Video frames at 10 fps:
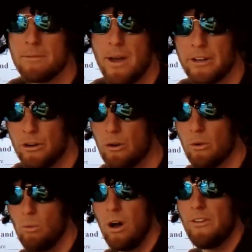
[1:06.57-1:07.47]
them not congruent.
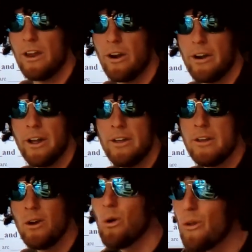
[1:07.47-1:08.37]
Well done, Aria.
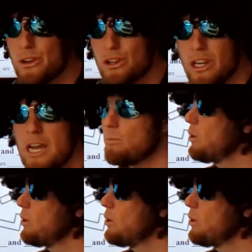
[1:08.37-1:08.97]
Or the shape,